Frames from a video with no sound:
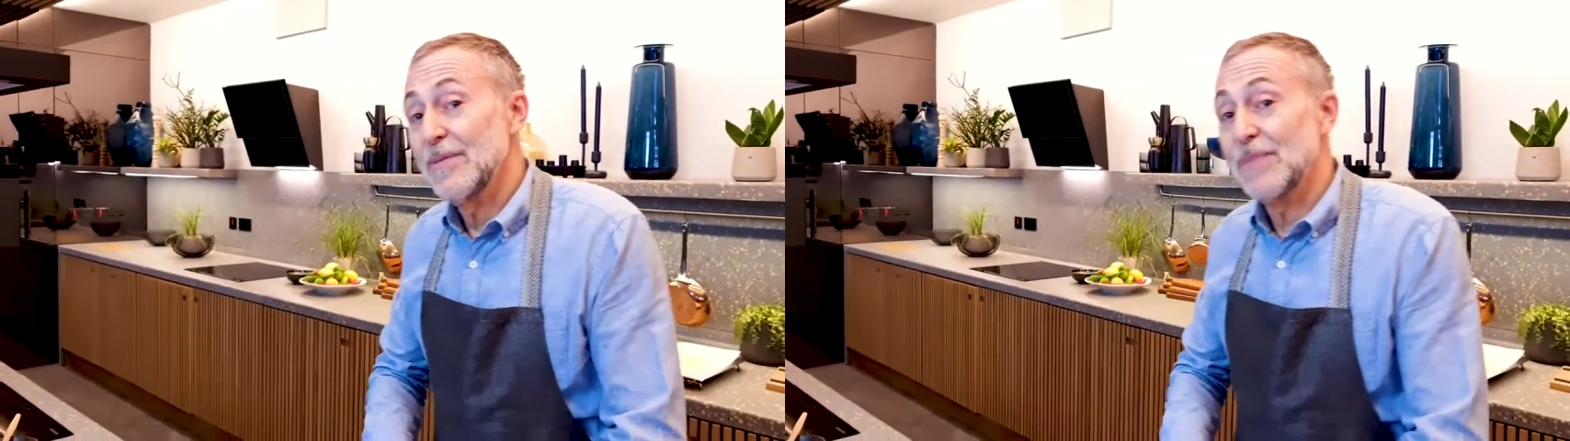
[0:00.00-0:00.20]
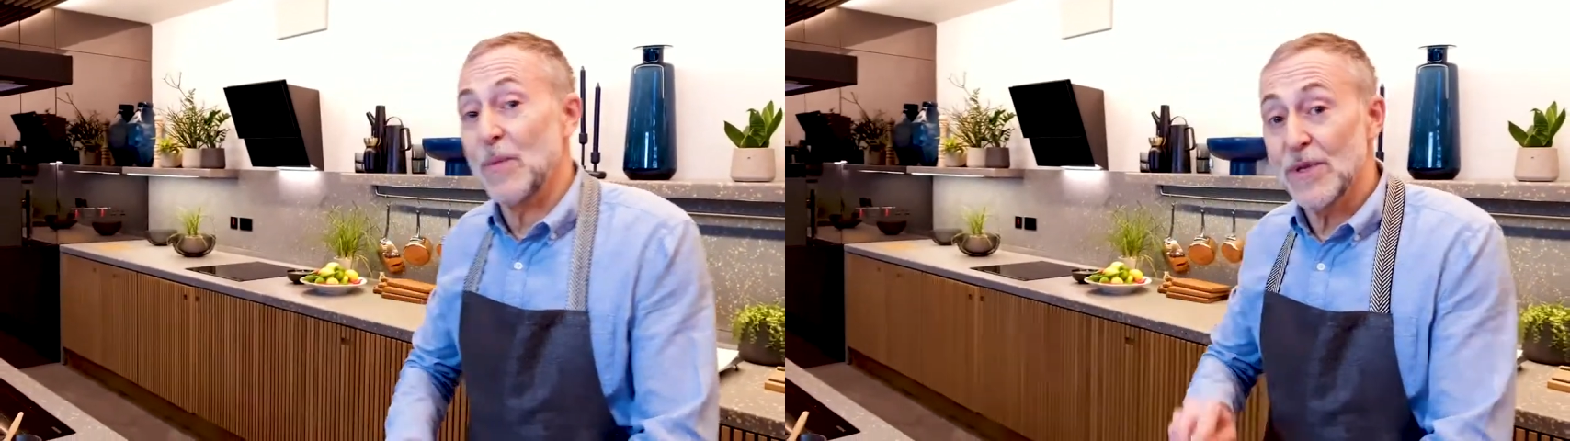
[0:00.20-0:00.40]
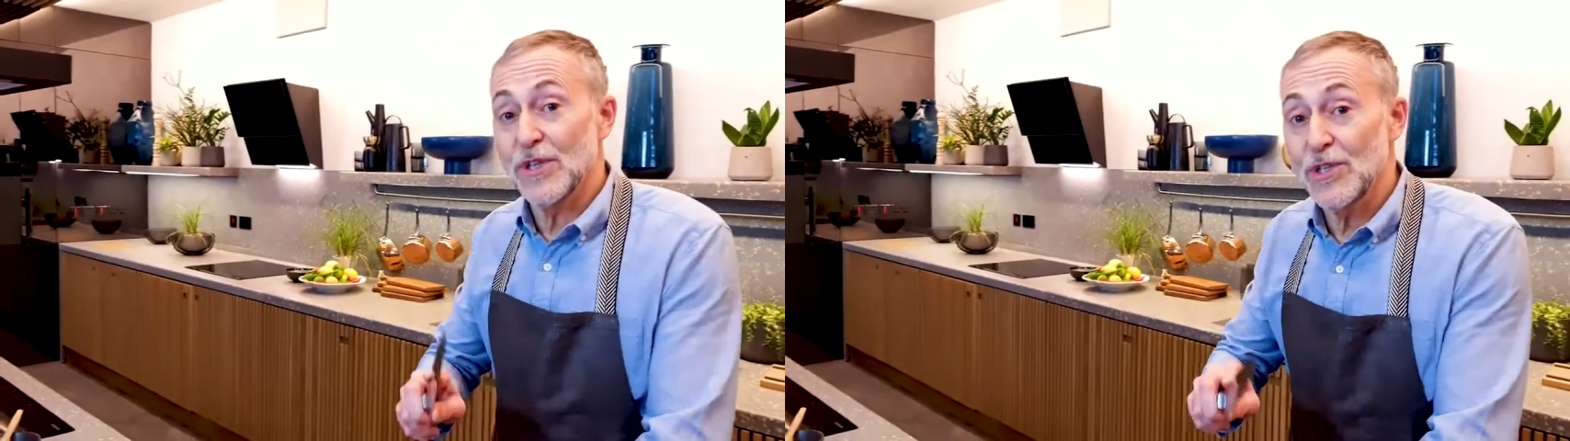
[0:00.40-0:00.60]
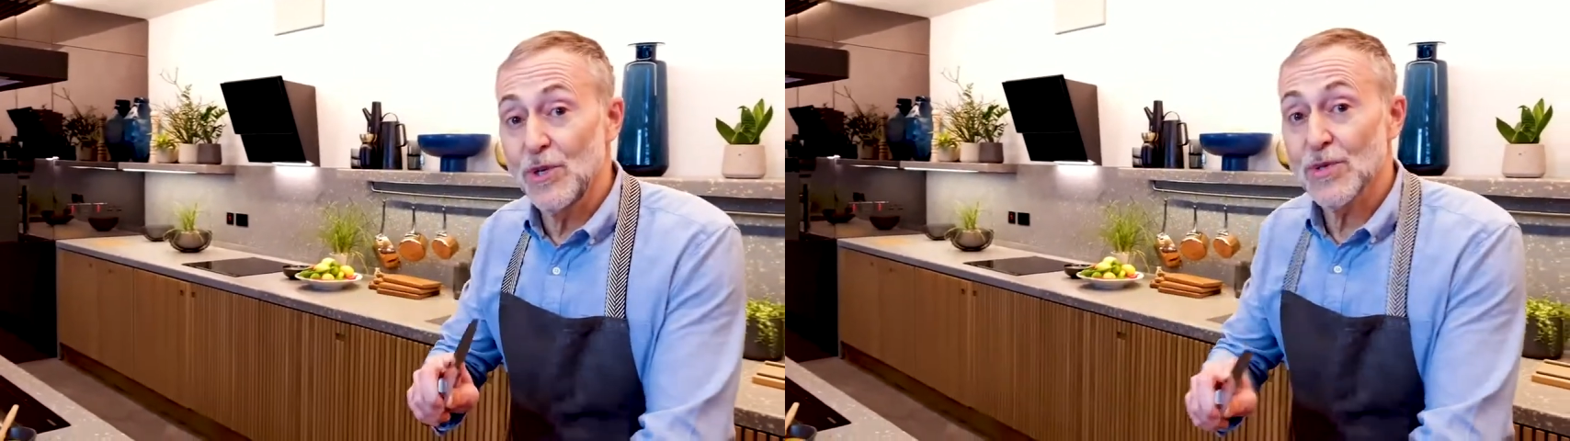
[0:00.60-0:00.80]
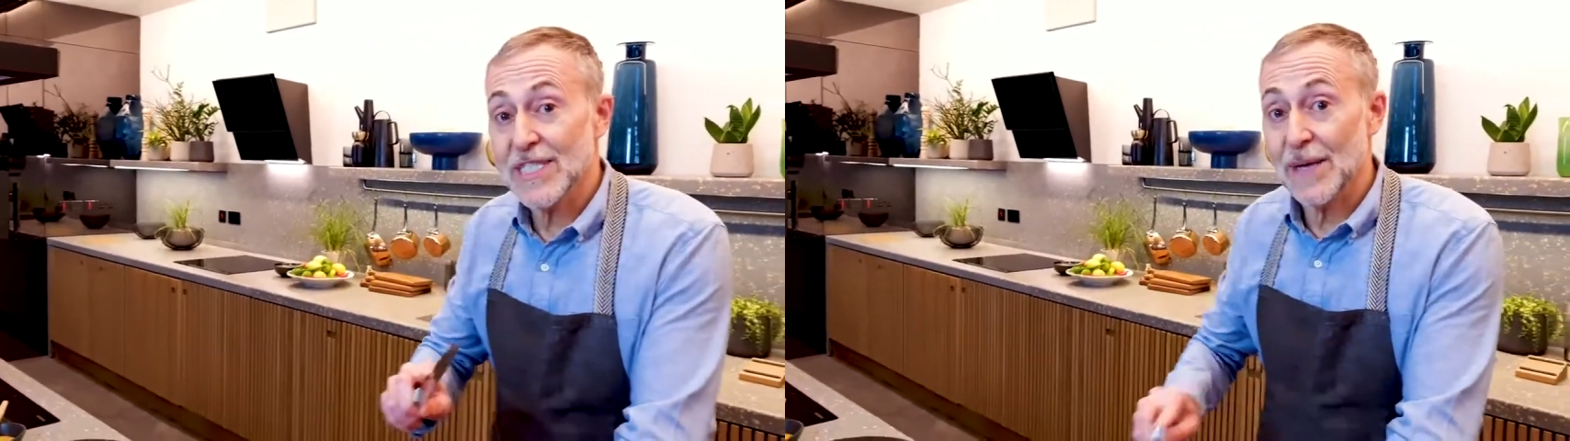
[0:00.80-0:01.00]
But with the
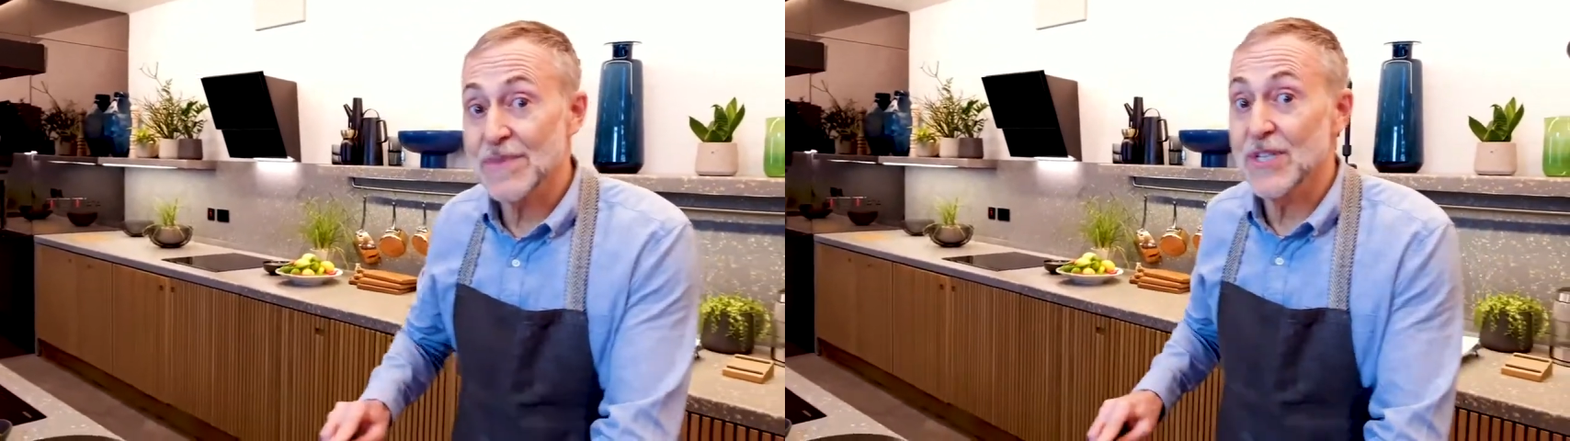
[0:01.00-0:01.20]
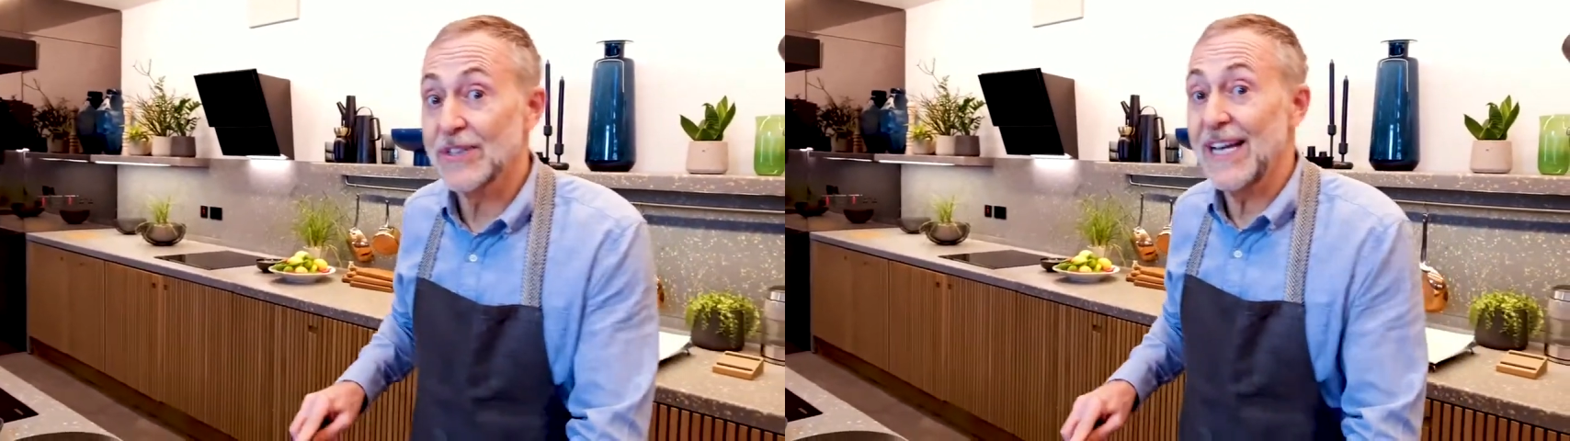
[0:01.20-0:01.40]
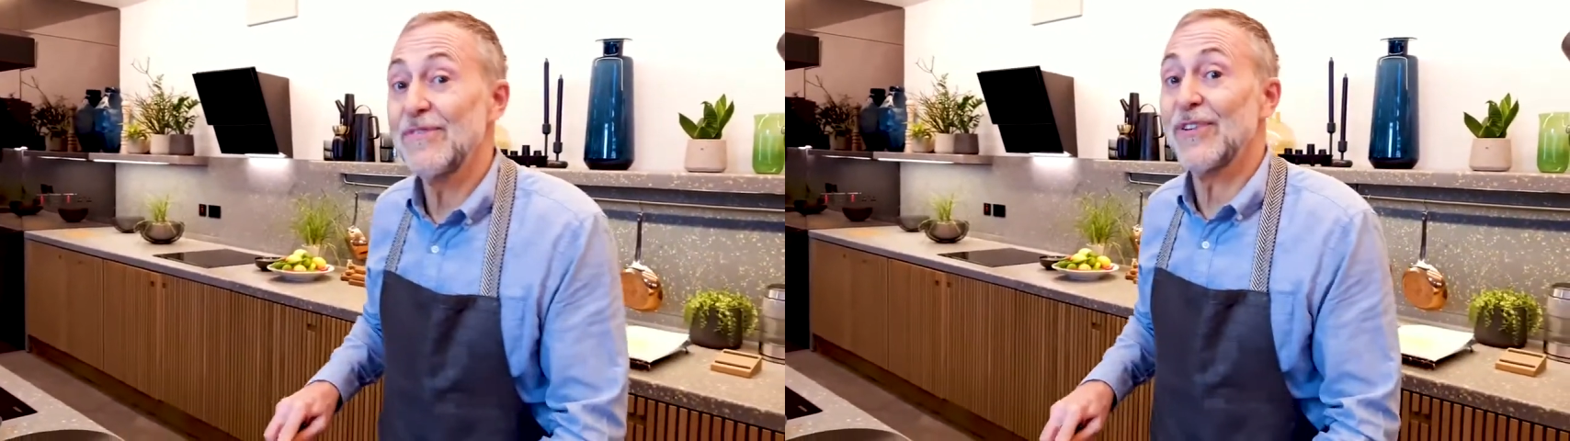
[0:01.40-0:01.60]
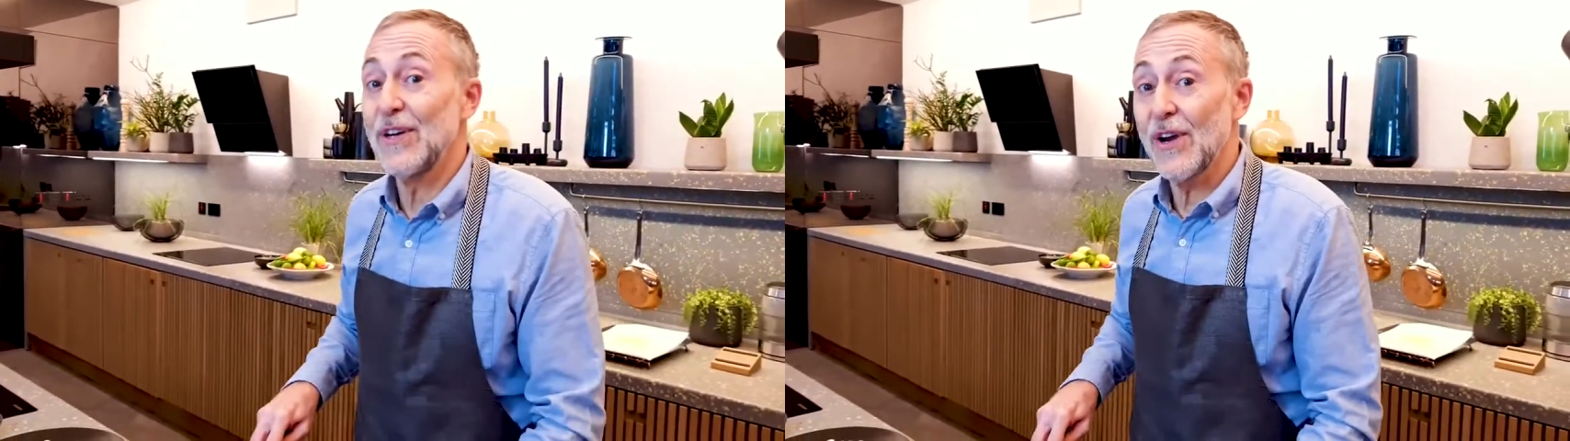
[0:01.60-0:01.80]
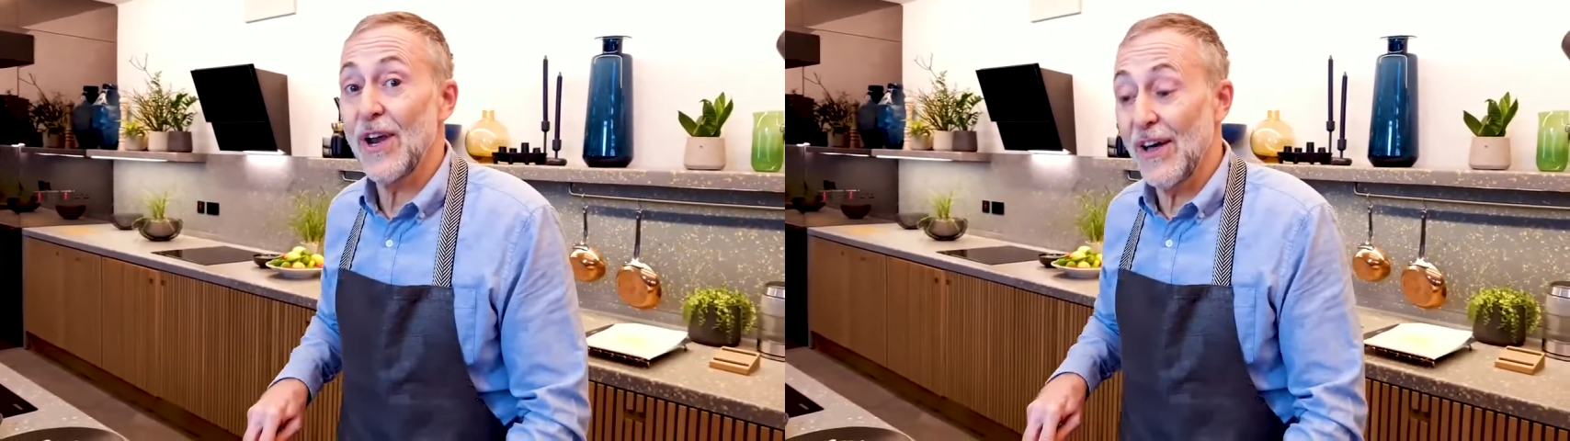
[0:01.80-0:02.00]
new Samsung
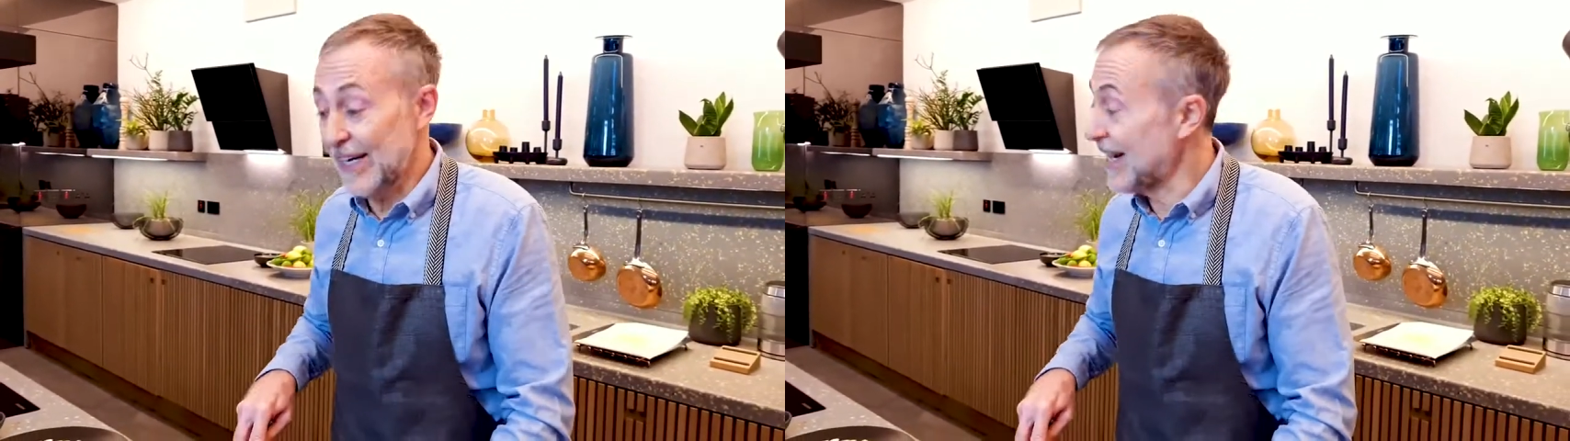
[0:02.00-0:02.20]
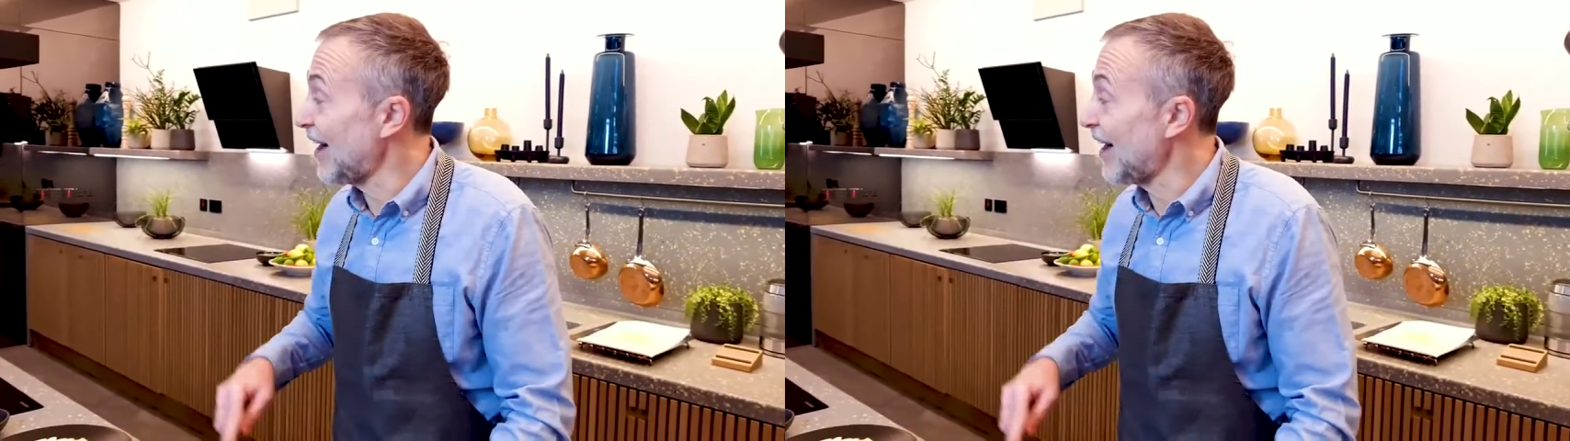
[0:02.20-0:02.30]
Infinite Line